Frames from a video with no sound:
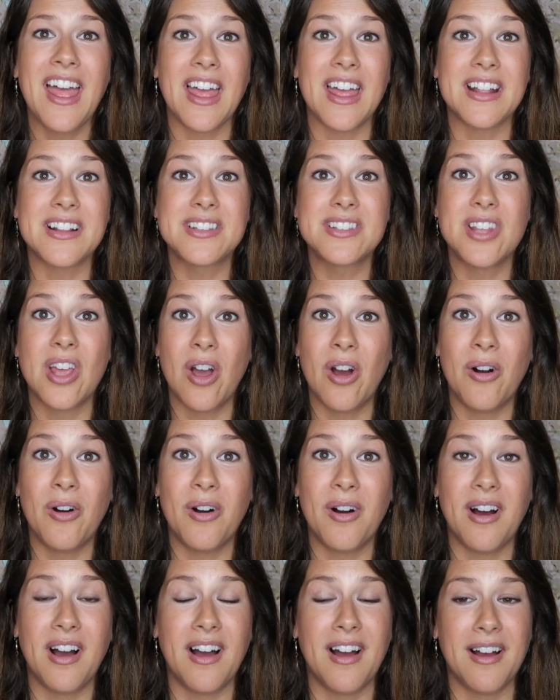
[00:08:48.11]
And so,
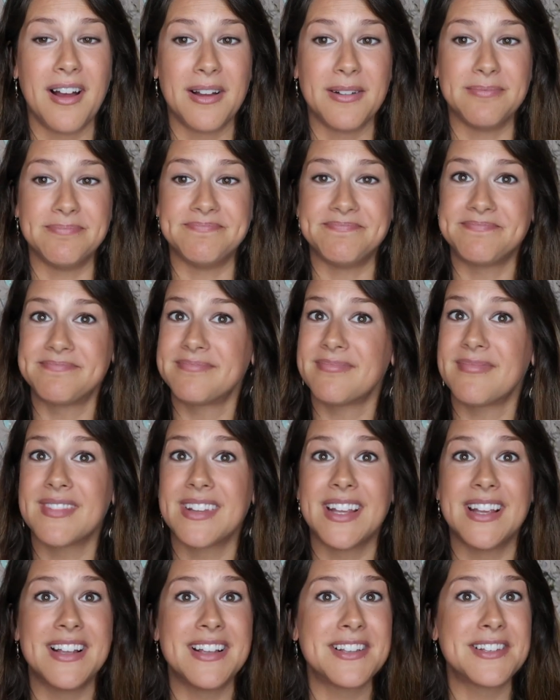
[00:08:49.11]
um,
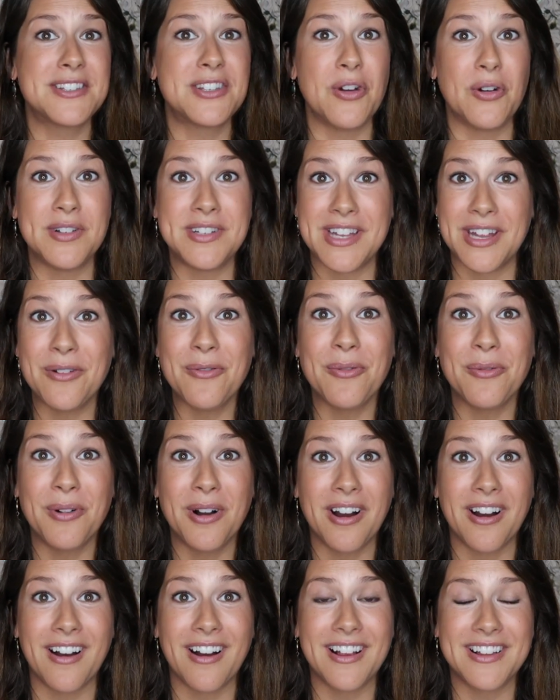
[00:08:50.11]
so it didn't
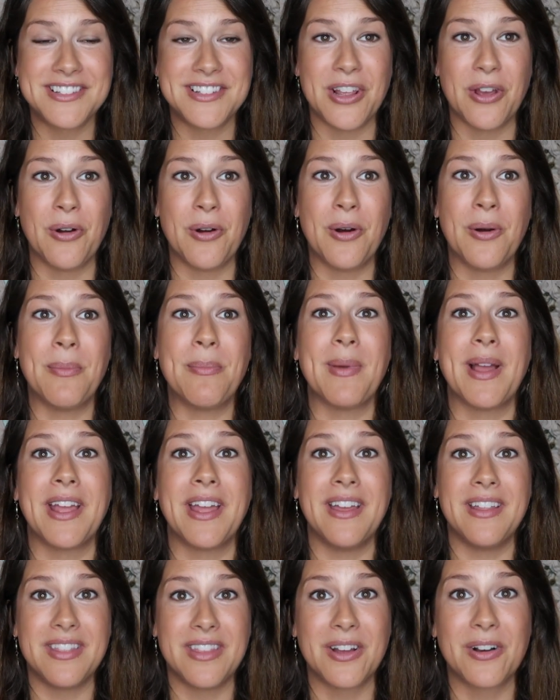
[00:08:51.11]
work. So
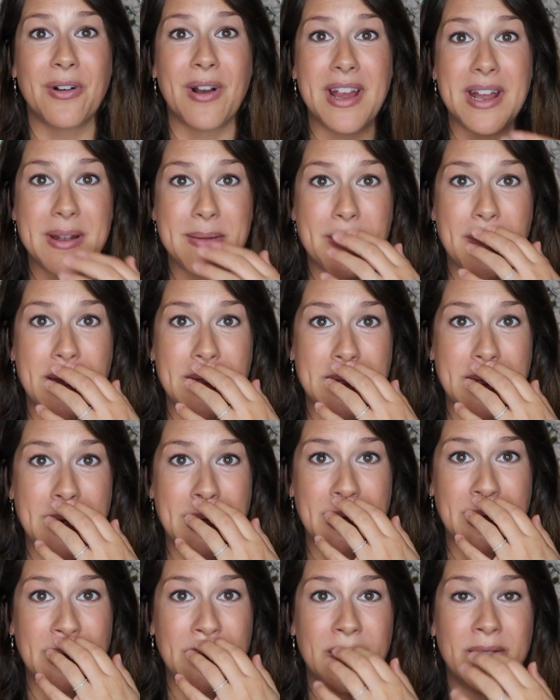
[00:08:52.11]
my, the Creighton
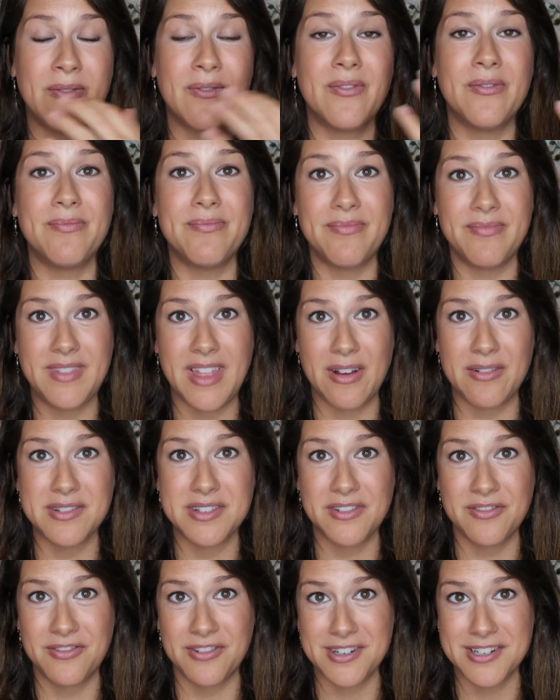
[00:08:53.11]
method, that was
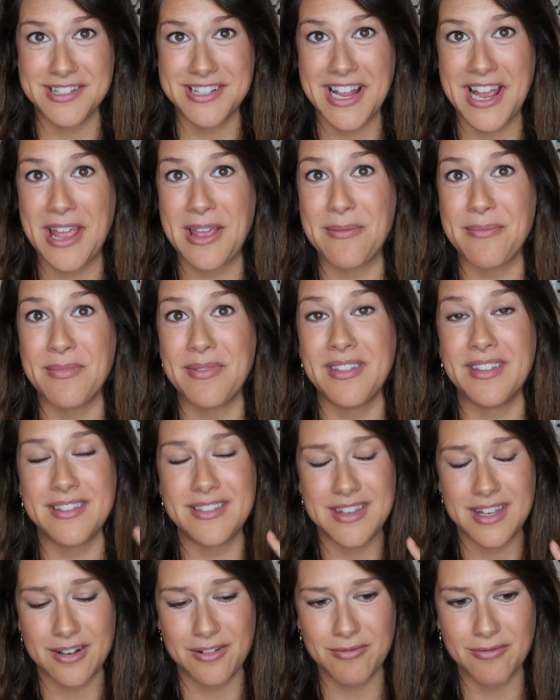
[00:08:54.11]
the first time,
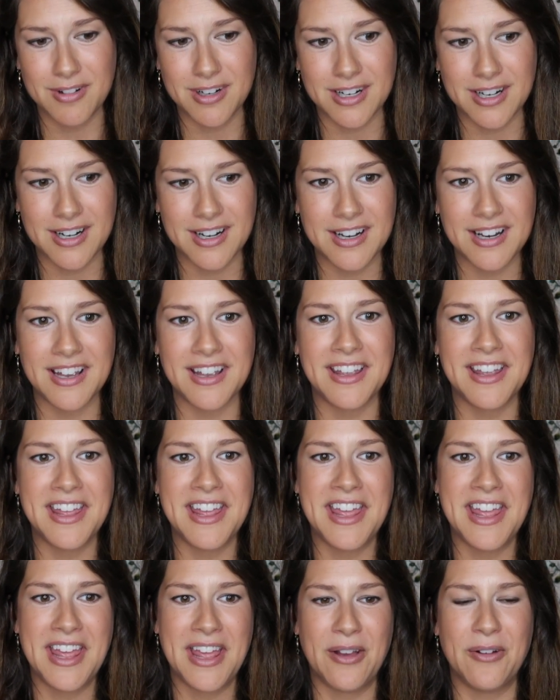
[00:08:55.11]
didn't work.
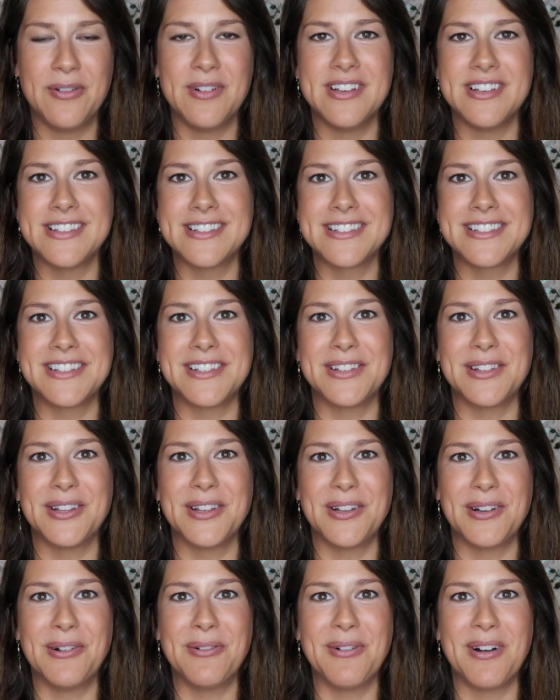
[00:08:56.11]
It was a
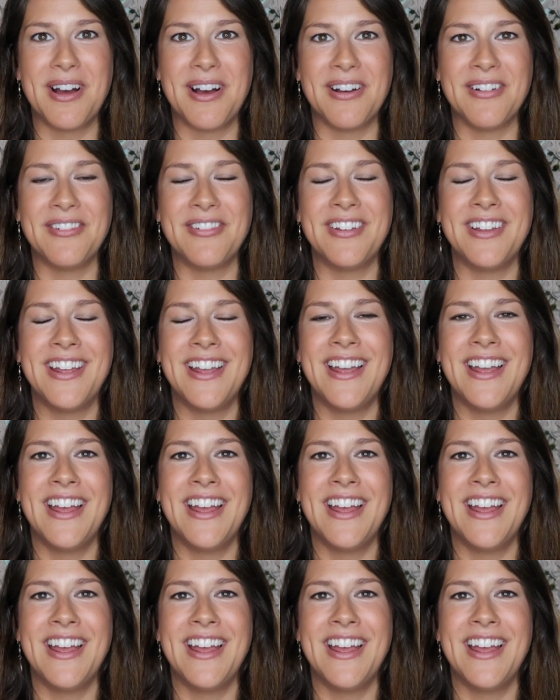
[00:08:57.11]
little rough.